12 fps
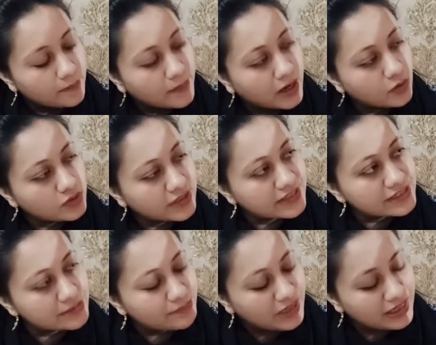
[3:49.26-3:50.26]
about
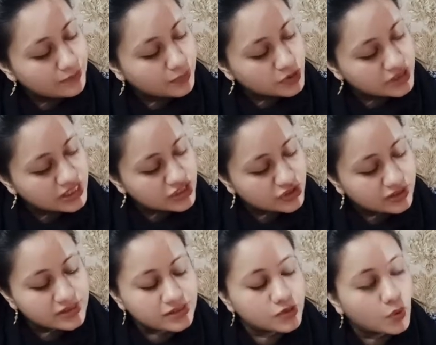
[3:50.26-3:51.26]
its mean
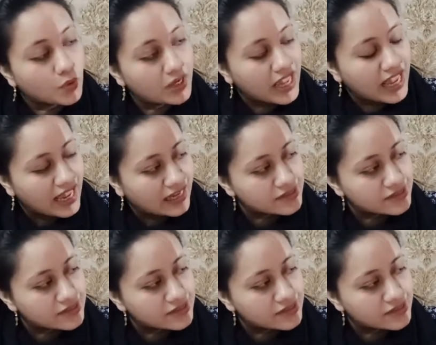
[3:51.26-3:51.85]
position is known